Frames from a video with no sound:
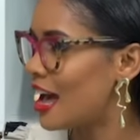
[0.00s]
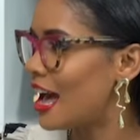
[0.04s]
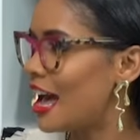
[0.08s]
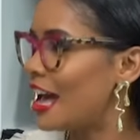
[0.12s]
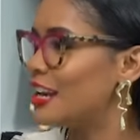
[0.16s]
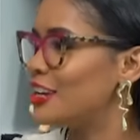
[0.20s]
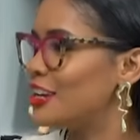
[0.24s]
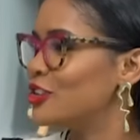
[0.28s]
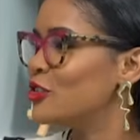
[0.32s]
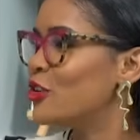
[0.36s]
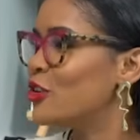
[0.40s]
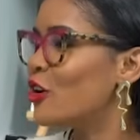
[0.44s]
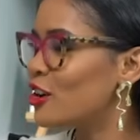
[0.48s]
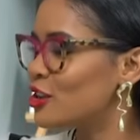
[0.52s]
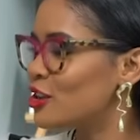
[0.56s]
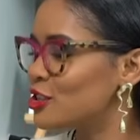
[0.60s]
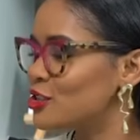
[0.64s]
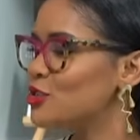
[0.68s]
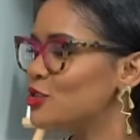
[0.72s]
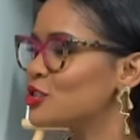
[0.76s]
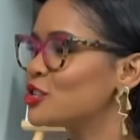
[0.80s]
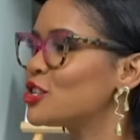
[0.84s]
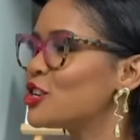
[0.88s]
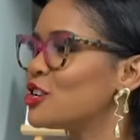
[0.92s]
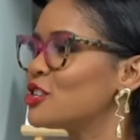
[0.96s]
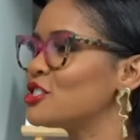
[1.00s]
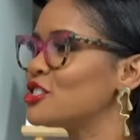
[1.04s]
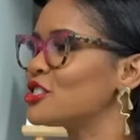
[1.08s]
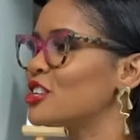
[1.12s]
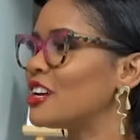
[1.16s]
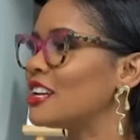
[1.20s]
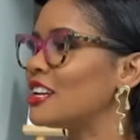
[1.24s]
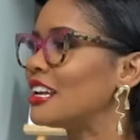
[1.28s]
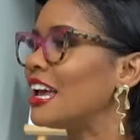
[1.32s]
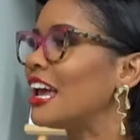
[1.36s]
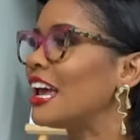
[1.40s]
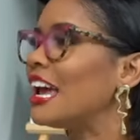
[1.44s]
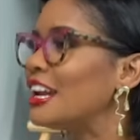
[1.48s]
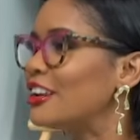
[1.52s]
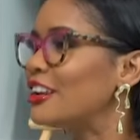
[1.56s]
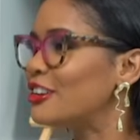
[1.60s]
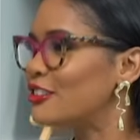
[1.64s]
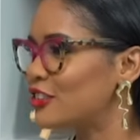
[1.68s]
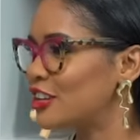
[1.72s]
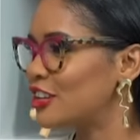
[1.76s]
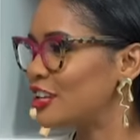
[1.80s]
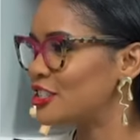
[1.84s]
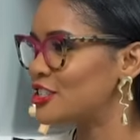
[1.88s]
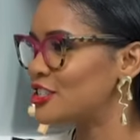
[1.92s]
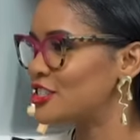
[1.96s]
And you also touched on
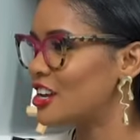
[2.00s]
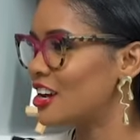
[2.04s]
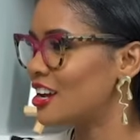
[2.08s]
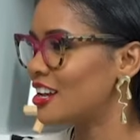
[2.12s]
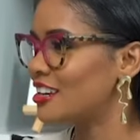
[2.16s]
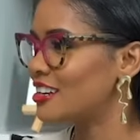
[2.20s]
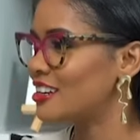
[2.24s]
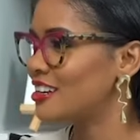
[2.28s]
innovation.